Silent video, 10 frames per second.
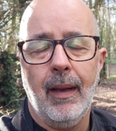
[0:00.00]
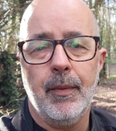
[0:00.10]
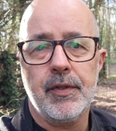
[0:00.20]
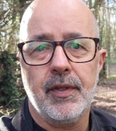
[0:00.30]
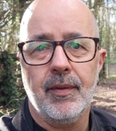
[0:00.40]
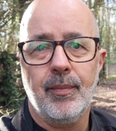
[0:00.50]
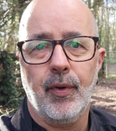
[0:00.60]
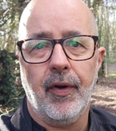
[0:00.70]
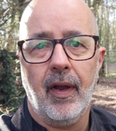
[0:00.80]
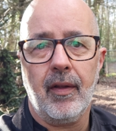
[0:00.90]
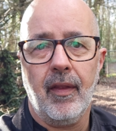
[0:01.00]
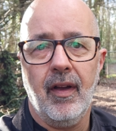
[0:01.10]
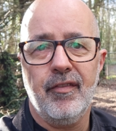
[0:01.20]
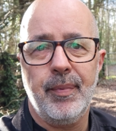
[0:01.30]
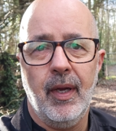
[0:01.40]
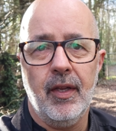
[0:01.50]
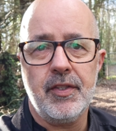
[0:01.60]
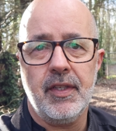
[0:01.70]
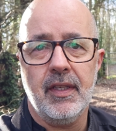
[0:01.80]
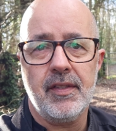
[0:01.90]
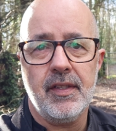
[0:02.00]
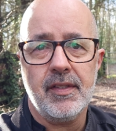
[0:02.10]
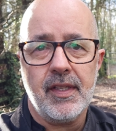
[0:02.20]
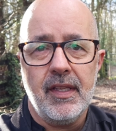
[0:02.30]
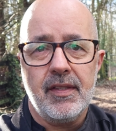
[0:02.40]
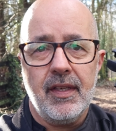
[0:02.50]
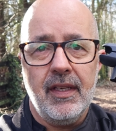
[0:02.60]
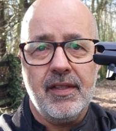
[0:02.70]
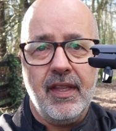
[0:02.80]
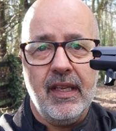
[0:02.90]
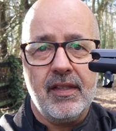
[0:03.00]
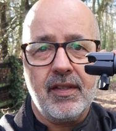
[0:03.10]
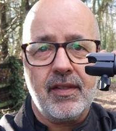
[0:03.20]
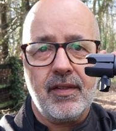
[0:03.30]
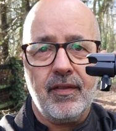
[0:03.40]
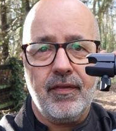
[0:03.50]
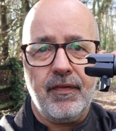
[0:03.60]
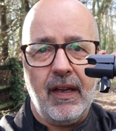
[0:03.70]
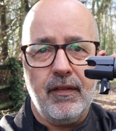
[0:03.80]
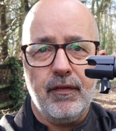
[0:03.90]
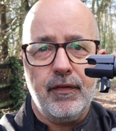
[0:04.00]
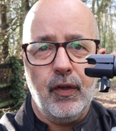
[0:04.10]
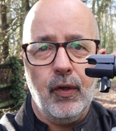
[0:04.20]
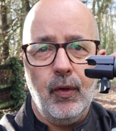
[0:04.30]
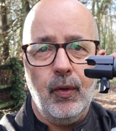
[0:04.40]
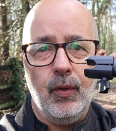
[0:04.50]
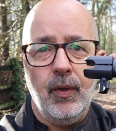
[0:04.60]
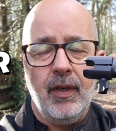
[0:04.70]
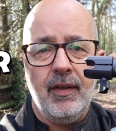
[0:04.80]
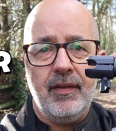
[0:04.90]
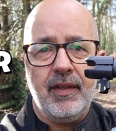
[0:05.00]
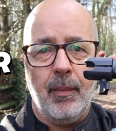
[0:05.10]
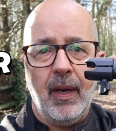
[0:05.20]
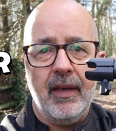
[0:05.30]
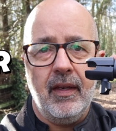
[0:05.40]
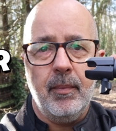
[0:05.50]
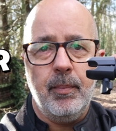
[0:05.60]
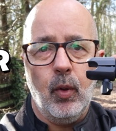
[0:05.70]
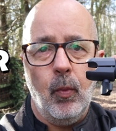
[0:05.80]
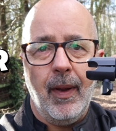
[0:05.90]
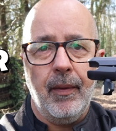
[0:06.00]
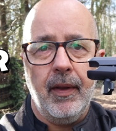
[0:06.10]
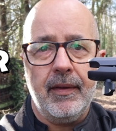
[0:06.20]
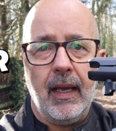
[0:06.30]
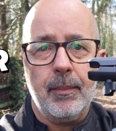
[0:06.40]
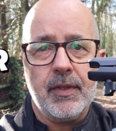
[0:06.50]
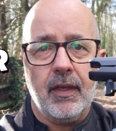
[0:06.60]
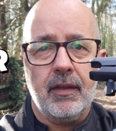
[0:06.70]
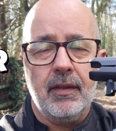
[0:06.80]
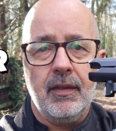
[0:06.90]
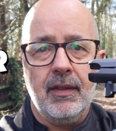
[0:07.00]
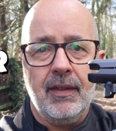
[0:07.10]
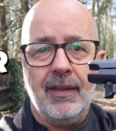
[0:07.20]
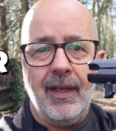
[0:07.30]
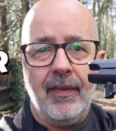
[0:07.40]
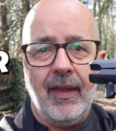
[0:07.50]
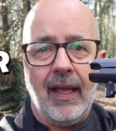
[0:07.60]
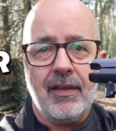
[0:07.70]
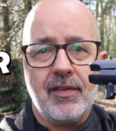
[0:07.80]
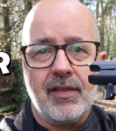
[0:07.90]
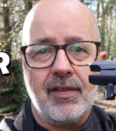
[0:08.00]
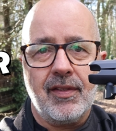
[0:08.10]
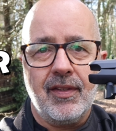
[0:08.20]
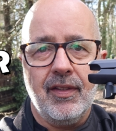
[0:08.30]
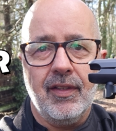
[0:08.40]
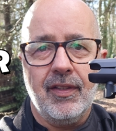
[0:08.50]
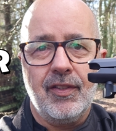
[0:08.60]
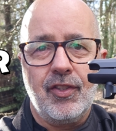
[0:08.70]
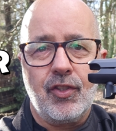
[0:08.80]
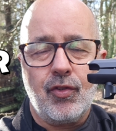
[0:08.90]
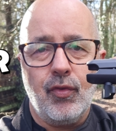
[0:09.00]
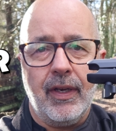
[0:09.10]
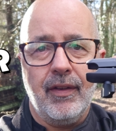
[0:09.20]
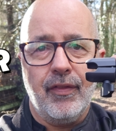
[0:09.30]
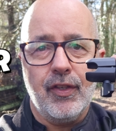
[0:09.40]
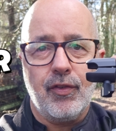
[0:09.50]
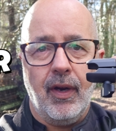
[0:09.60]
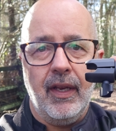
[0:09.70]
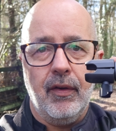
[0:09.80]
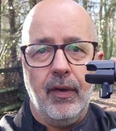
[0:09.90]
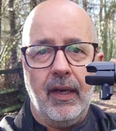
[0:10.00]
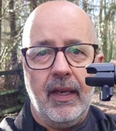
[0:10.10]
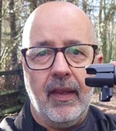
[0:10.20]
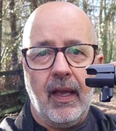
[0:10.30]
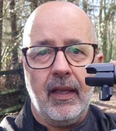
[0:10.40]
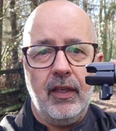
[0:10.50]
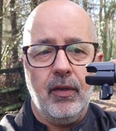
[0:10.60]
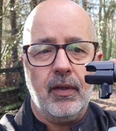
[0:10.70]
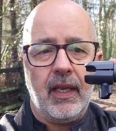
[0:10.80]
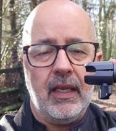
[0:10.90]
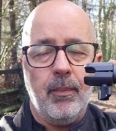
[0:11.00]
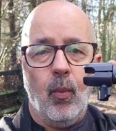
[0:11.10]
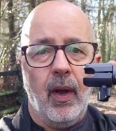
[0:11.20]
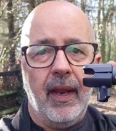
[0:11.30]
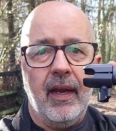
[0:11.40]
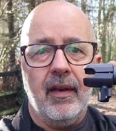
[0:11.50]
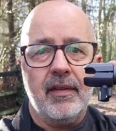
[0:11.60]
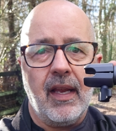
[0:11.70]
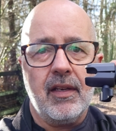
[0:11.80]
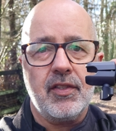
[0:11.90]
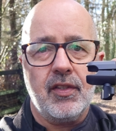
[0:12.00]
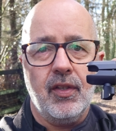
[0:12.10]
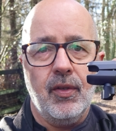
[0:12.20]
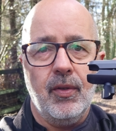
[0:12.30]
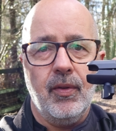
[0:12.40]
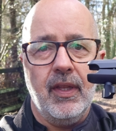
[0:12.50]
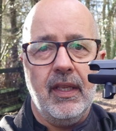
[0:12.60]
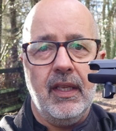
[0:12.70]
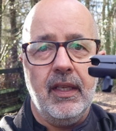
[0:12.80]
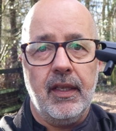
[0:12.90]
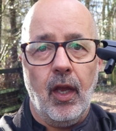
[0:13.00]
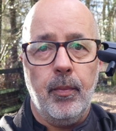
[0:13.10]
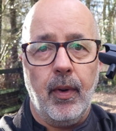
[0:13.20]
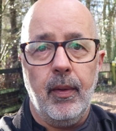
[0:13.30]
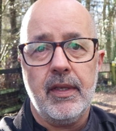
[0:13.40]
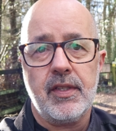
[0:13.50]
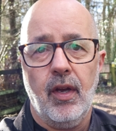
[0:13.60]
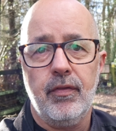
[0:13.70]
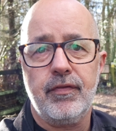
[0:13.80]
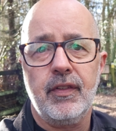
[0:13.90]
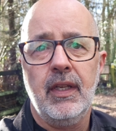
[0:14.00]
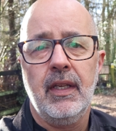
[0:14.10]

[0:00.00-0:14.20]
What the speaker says: Amazon product that I've purchased is this Fanfu double-ended ball mount adapter, and that's the trick of the trade really, that you keep one end attached to the GoPro itself,